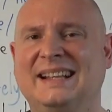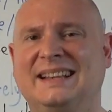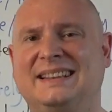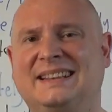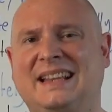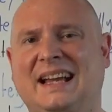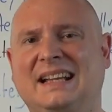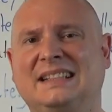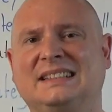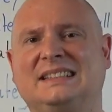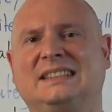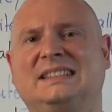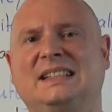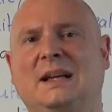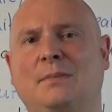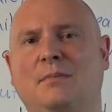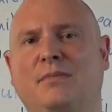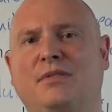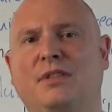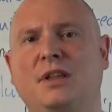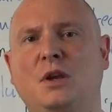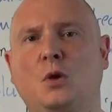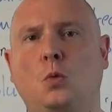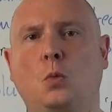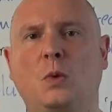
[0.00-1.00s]
That's
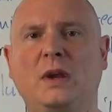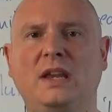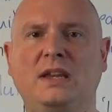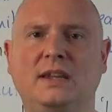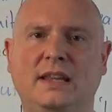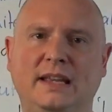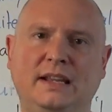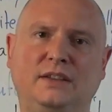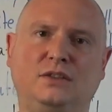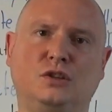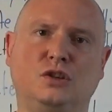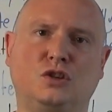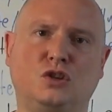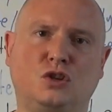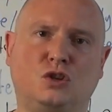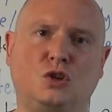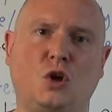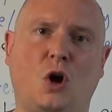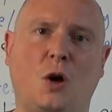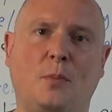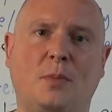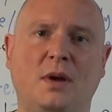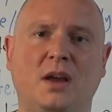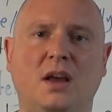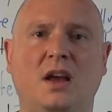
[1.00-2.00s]
something we need to
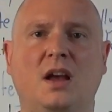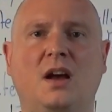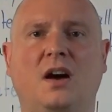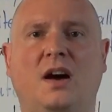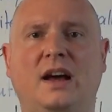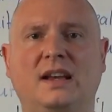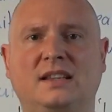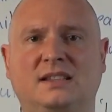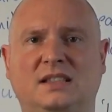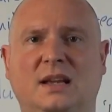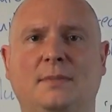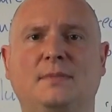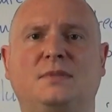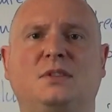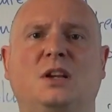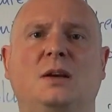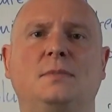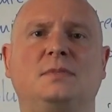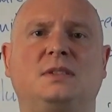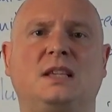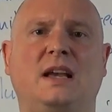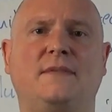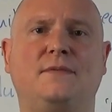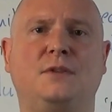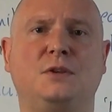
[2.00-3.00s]
stop. I
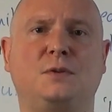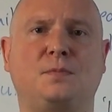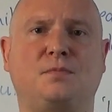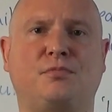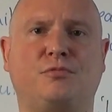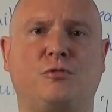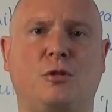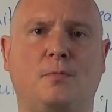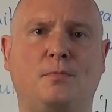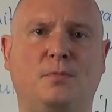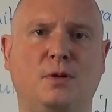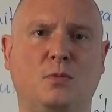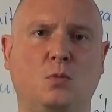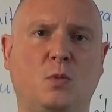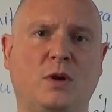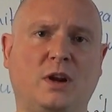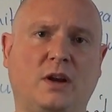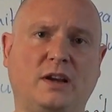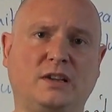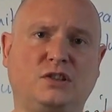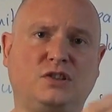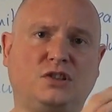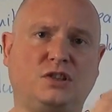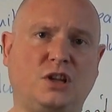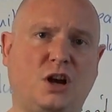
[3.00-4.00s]
sometimes have this problem when
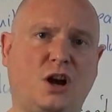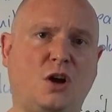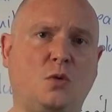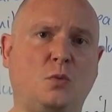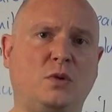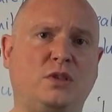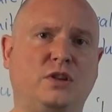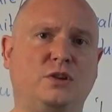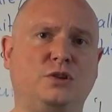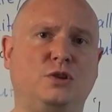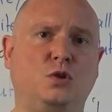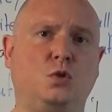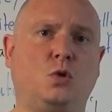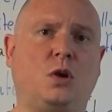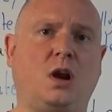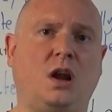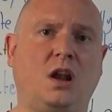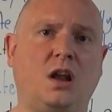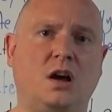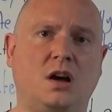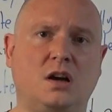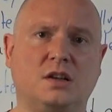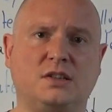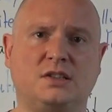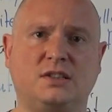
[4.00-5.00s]
I start with a new
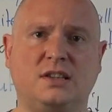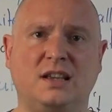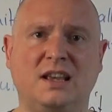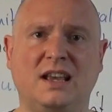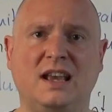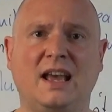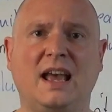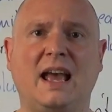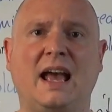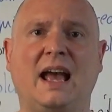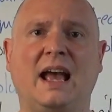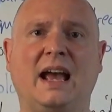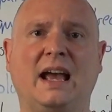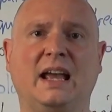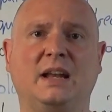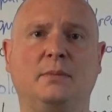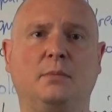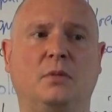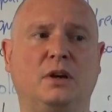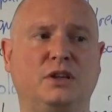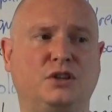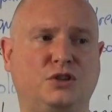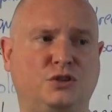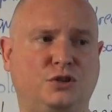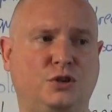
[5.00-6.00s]
class and
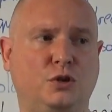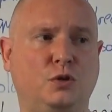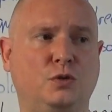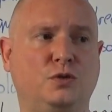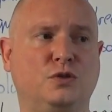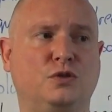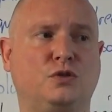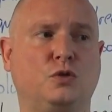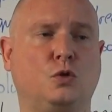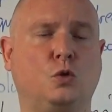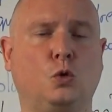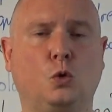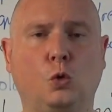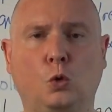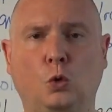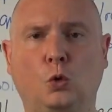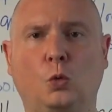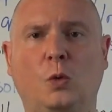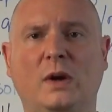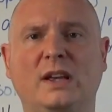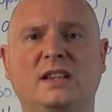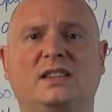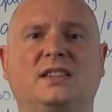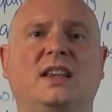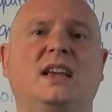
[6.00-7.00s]
my students
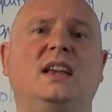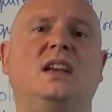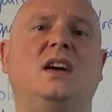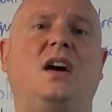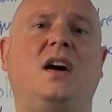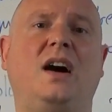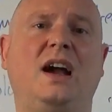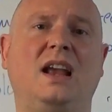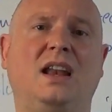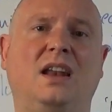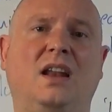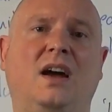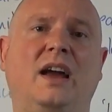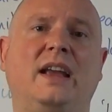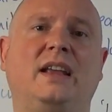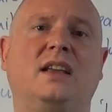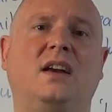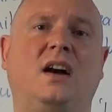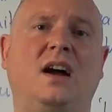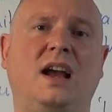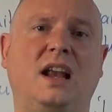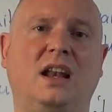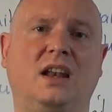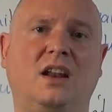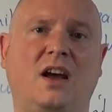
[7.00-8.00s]
always say I like,
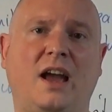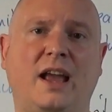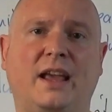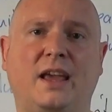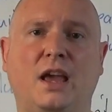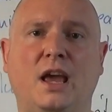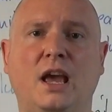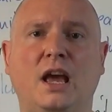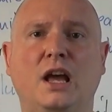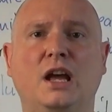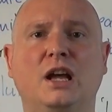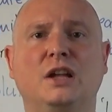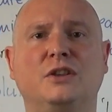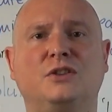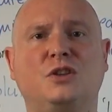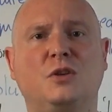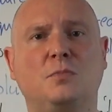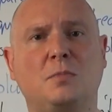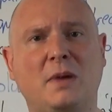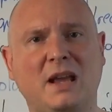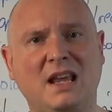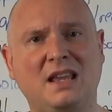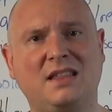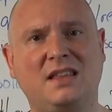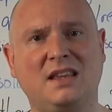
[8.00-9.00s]
I like. To
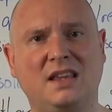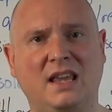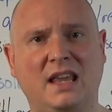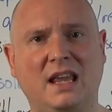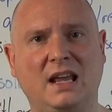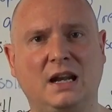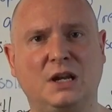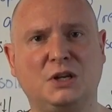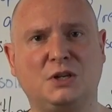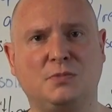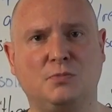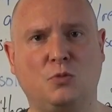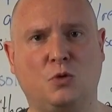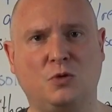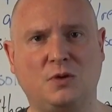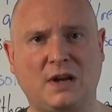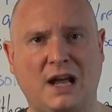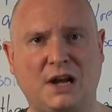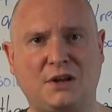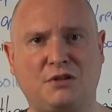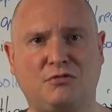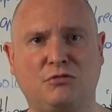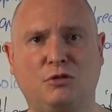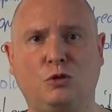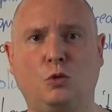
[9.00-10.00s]
make the English more
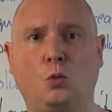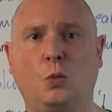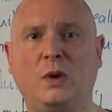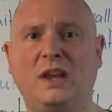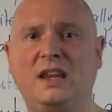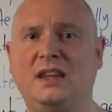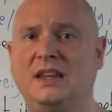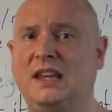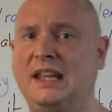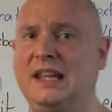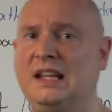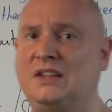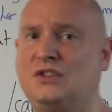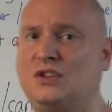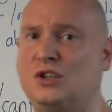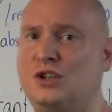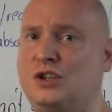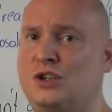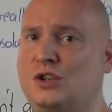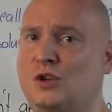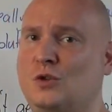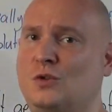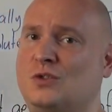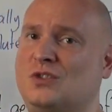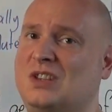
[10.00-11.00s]
natural, we need to
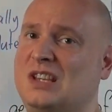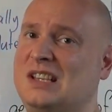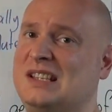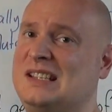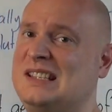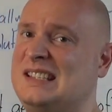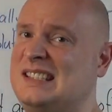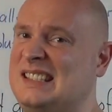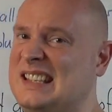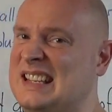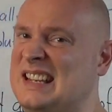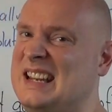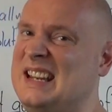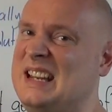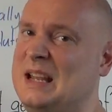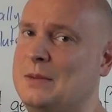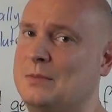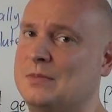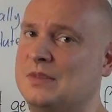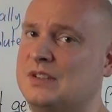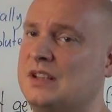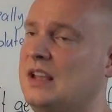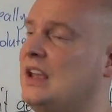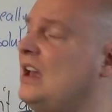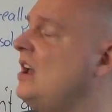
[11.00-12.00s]
use these
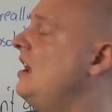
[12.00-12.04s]
synonyms.